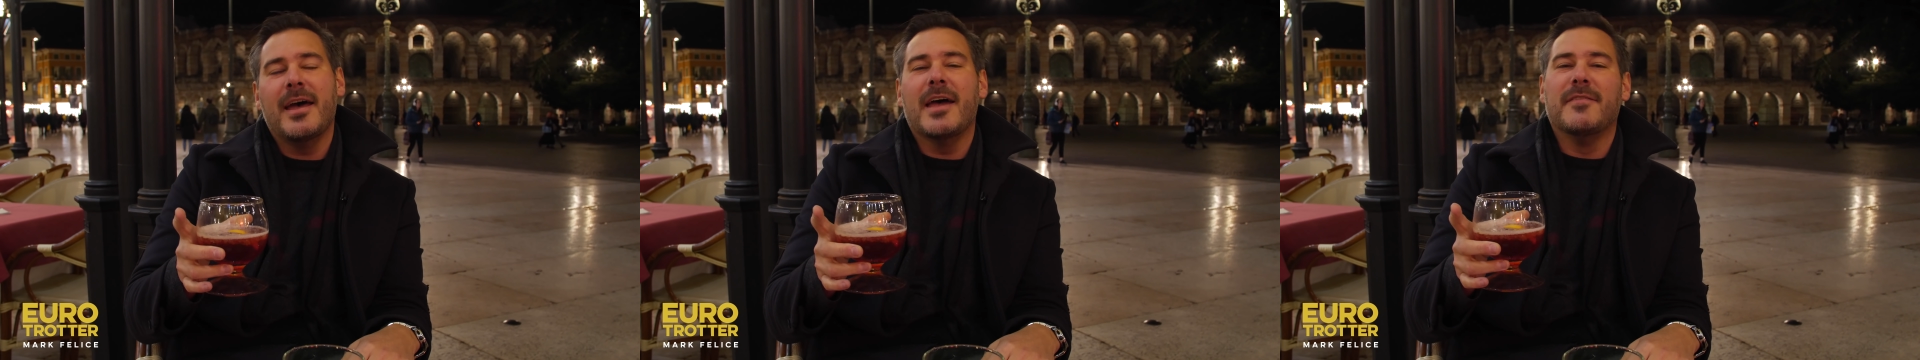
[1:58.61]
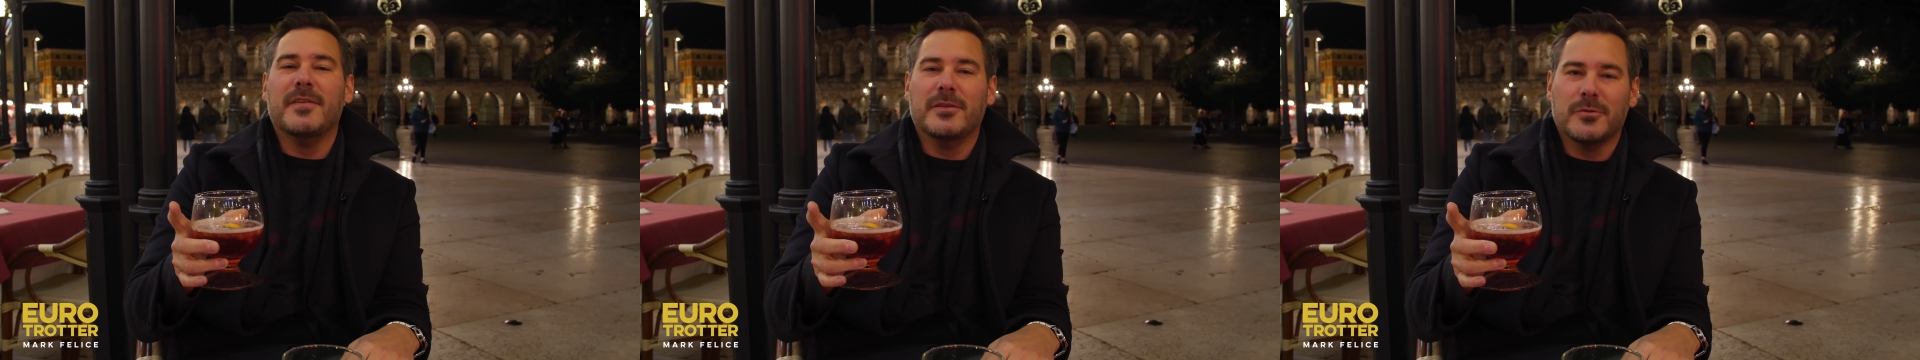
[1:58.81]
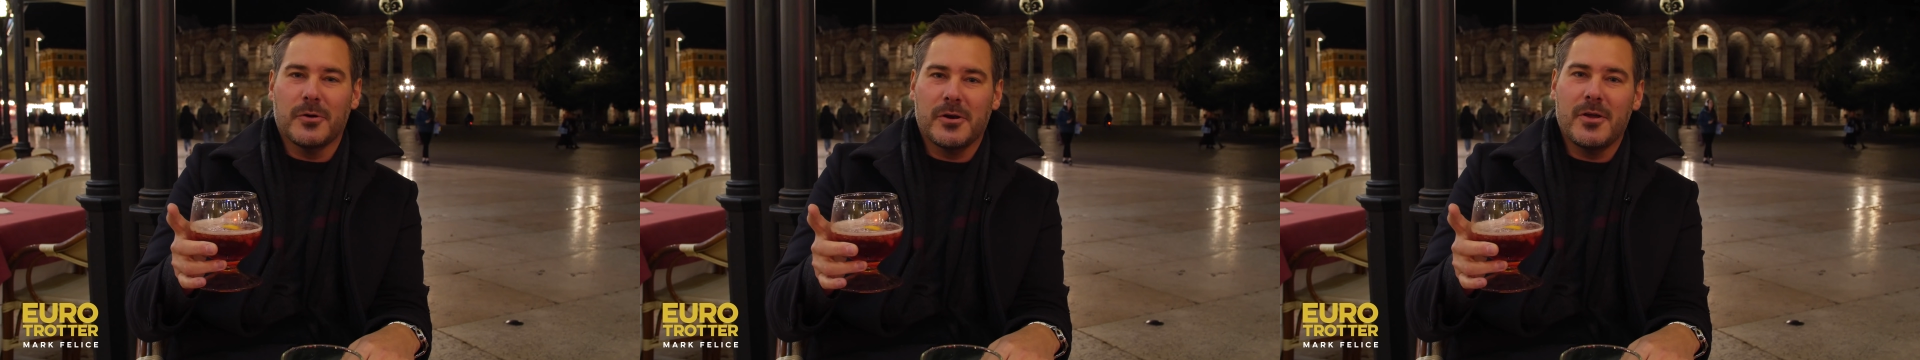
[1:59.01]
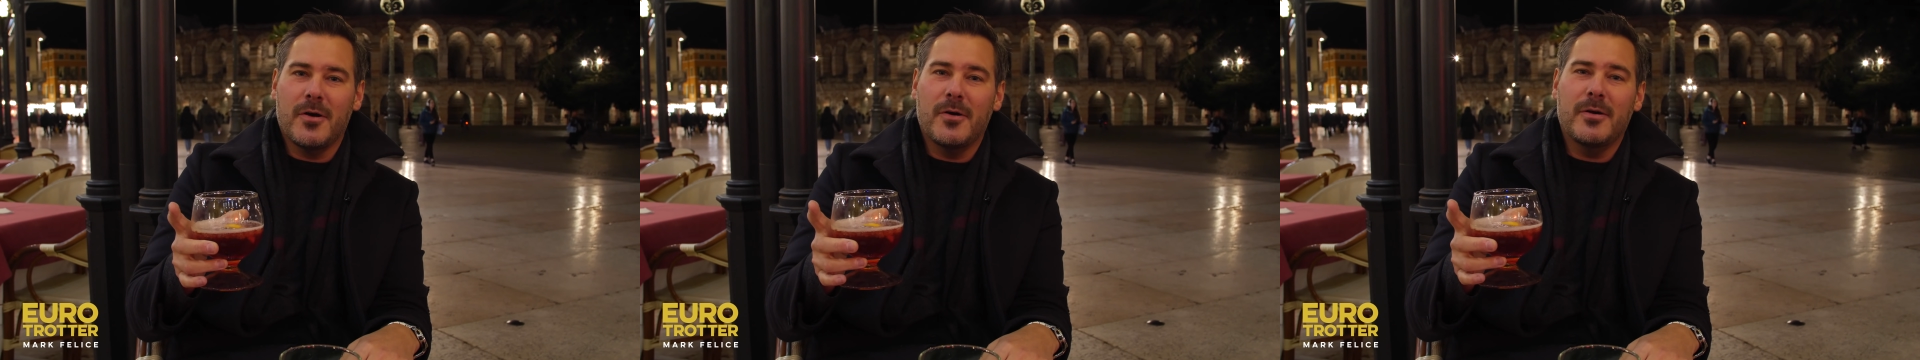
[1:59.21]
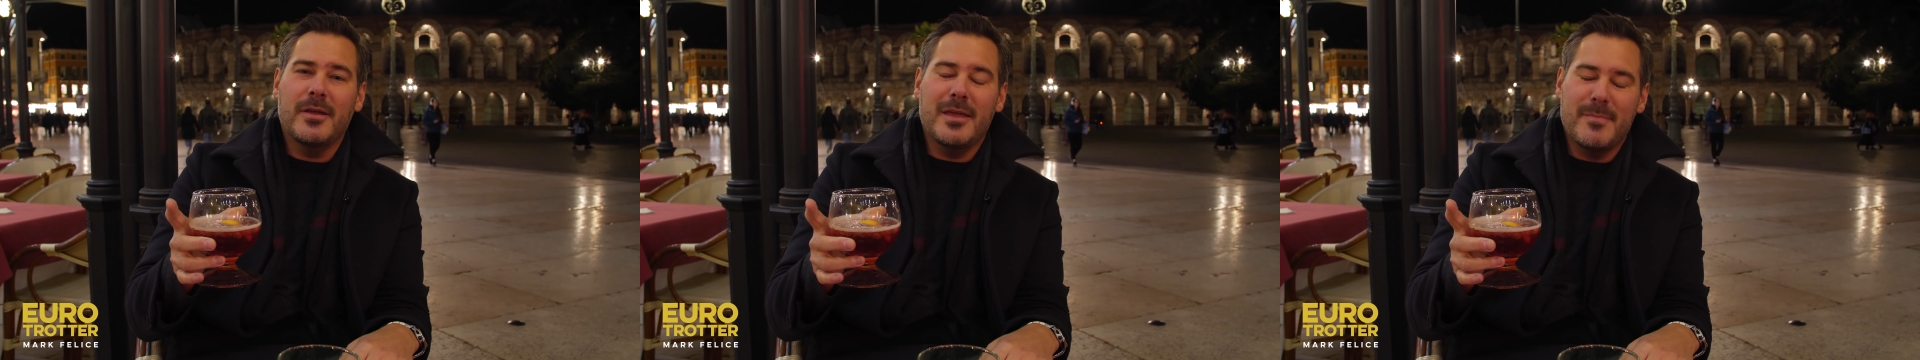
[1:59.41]
at
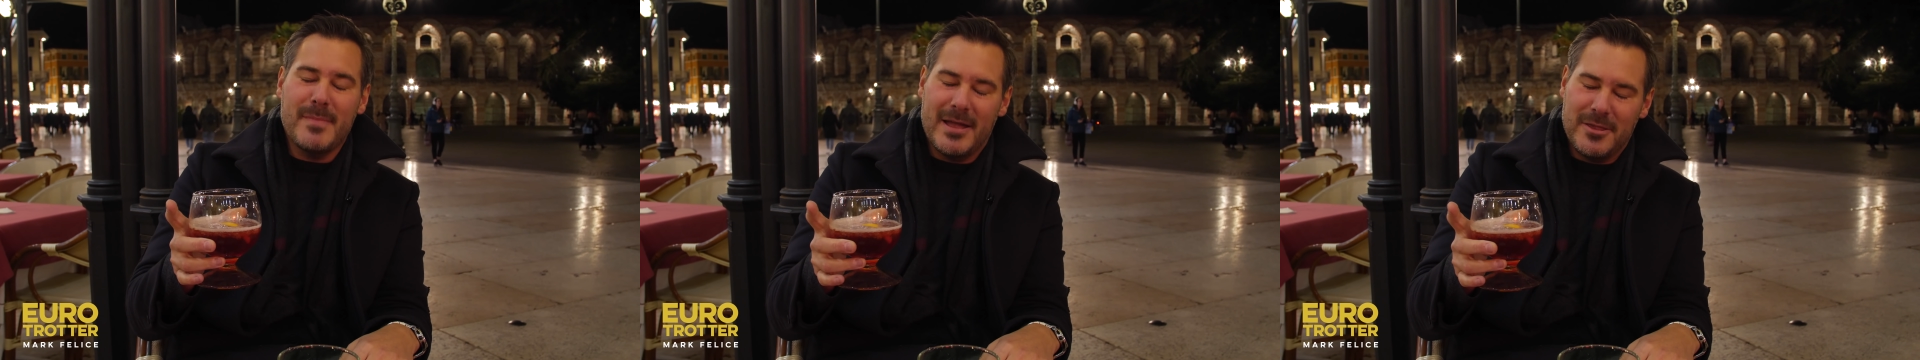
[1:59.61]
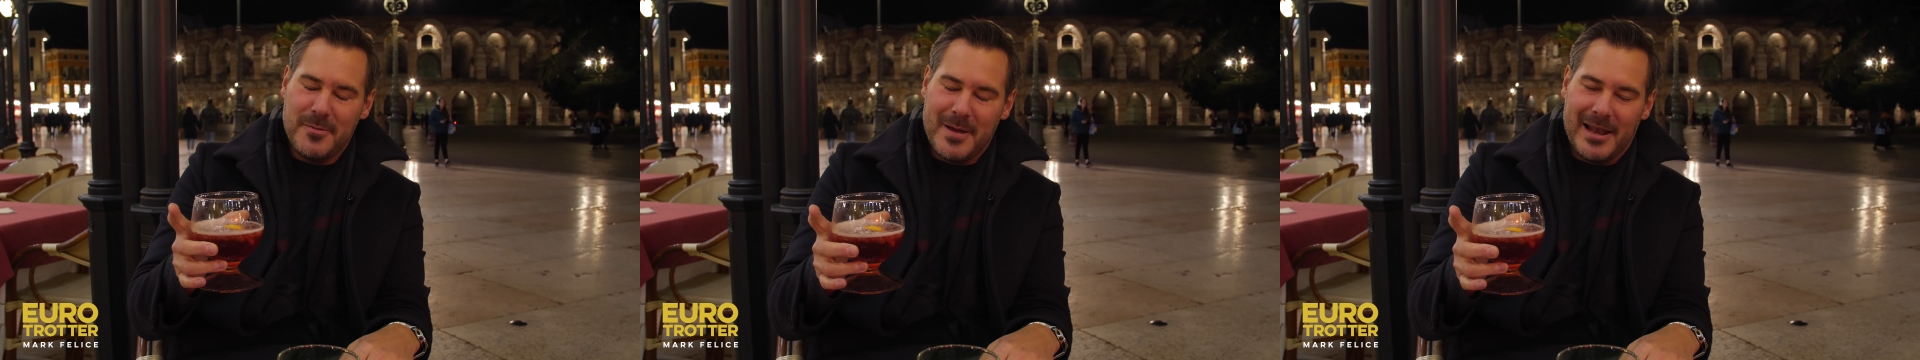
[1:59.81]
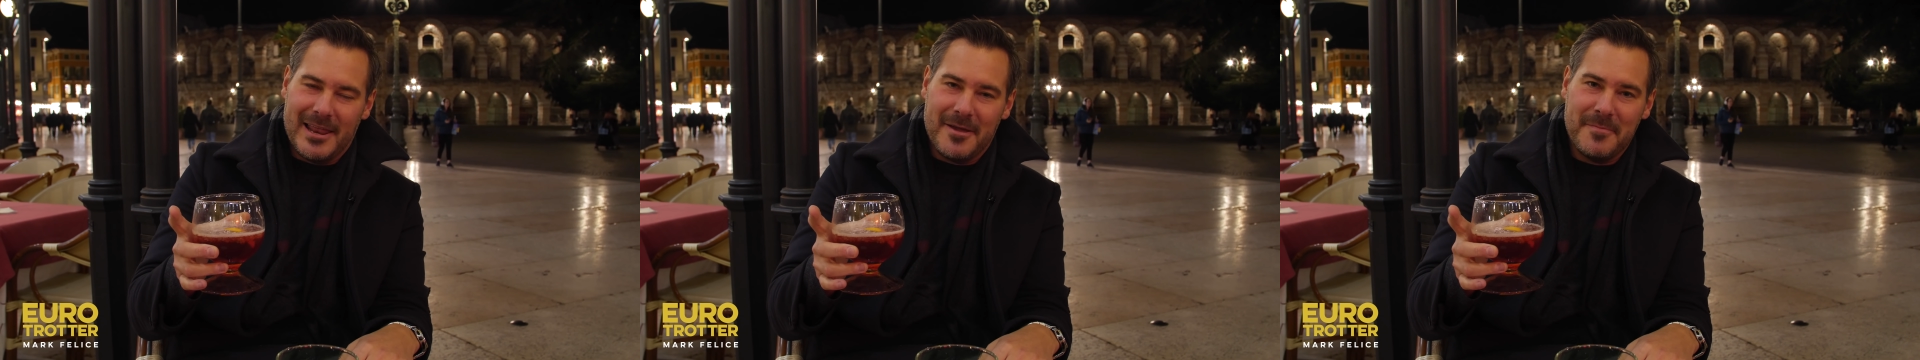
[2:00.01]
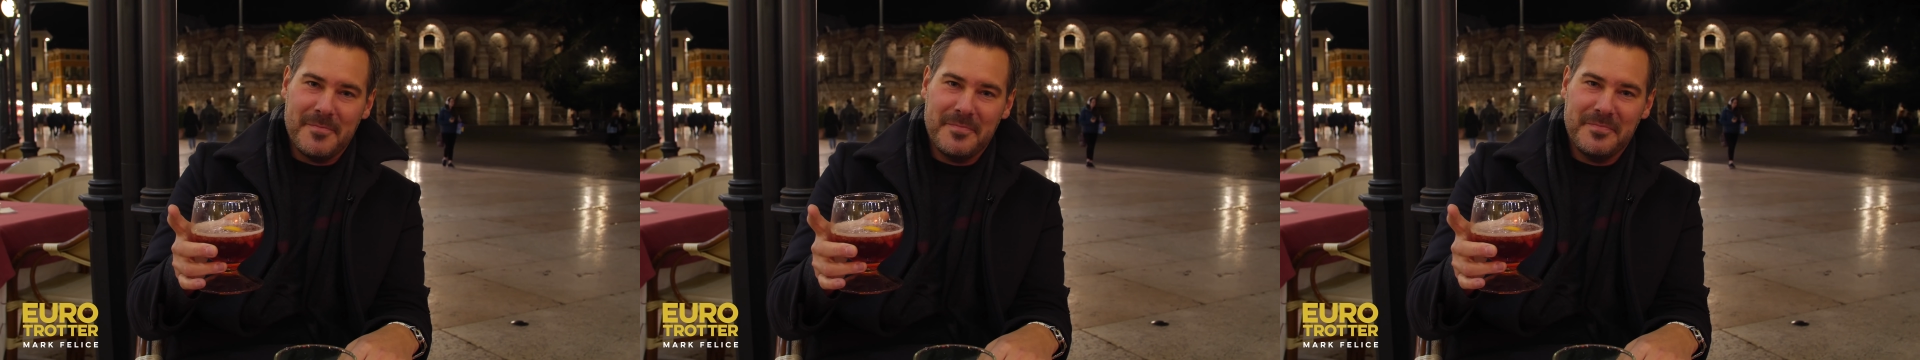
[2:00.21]
Vittorio Emanuele.